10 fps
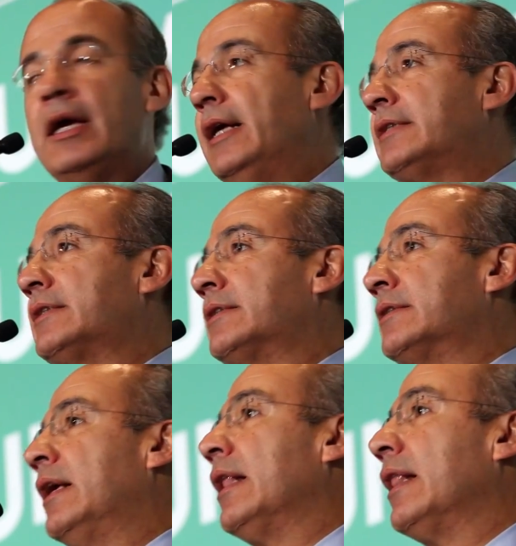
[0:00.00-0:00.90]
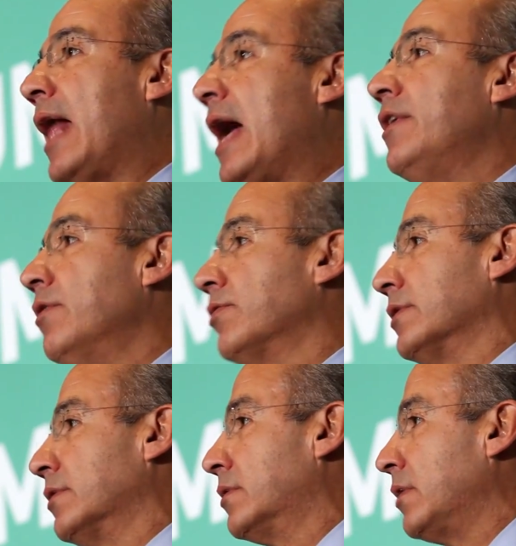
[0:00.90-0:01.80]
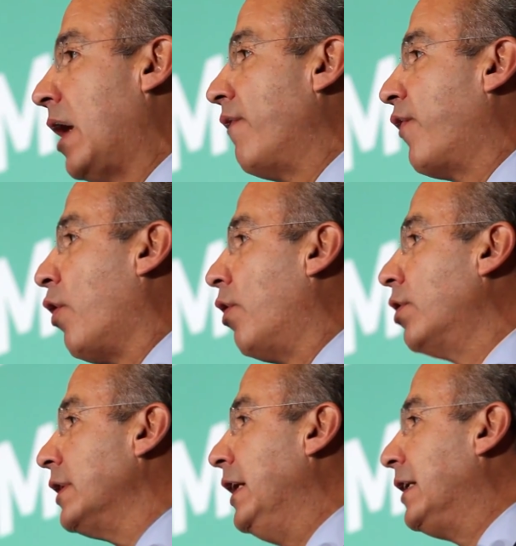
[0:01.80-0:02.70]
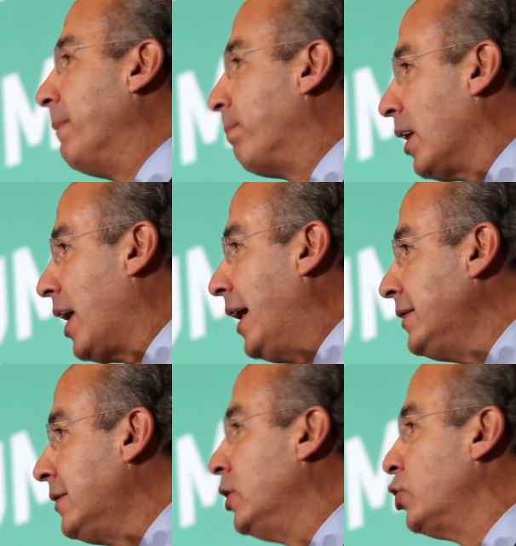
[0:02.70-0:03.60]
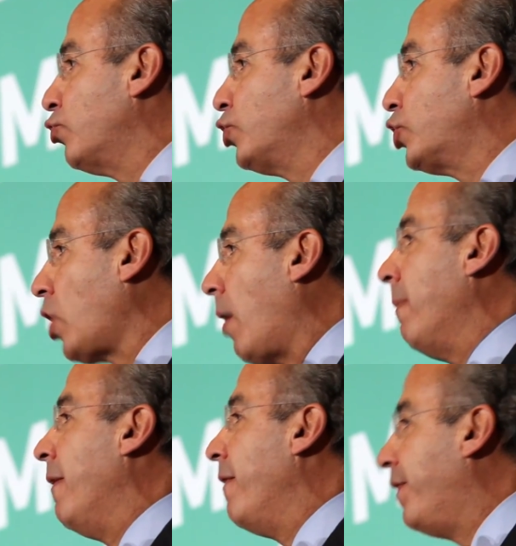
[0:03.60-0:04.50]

is land uses. And of course, it implies to stop